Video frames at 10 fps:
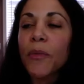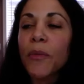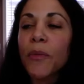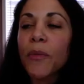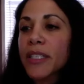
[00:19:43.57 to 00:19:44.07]
He
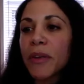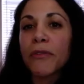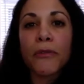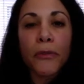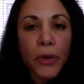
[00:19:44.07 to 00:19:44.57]
wants to
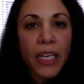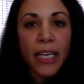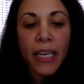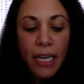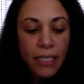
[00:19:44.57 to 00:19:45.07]
be
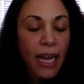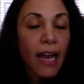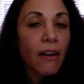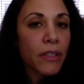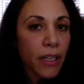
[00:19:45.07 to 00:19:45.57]
free to
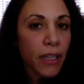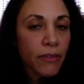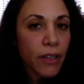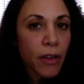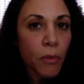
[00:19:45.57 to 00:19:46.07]
have the
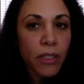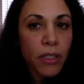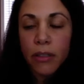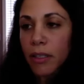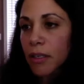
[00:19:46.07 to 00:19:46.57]
life that he
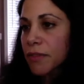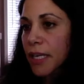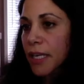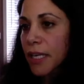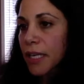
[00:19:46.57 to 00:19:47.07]
wants to live, to
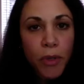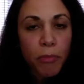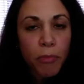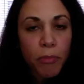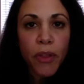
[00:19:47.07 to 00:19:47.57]
hang out
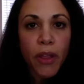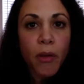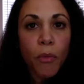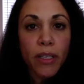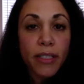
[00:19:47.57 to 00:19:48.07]
with the people
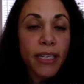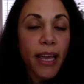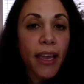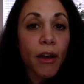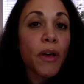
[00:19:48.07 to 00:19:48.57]
that he wants
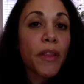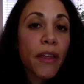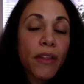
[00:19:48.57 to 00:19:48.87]
to hang out with.